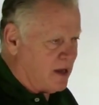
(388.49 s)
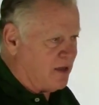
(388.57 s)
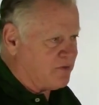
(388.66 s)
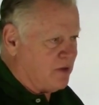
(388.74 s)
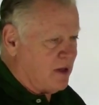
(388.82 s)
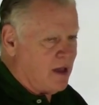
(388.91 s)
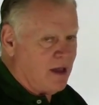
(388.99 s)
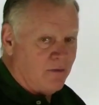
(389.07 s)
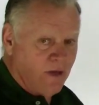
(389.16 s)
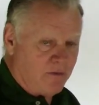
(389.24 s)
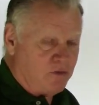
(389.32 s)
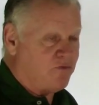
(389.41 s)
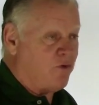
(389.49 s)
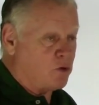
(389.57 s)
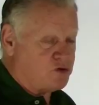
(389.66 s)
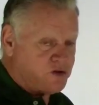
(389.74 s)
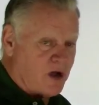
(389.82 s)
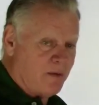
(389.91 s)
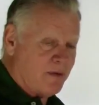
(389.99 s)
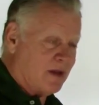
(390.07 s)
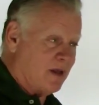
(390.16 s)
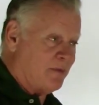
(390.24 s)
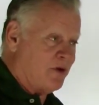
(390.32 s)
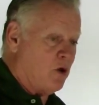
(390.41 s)
I'd have to have you folks chime in
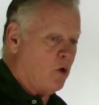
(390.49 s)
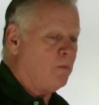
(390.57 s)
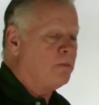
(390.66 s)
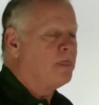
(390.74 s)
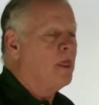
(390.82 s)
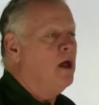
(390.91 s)
and let me know.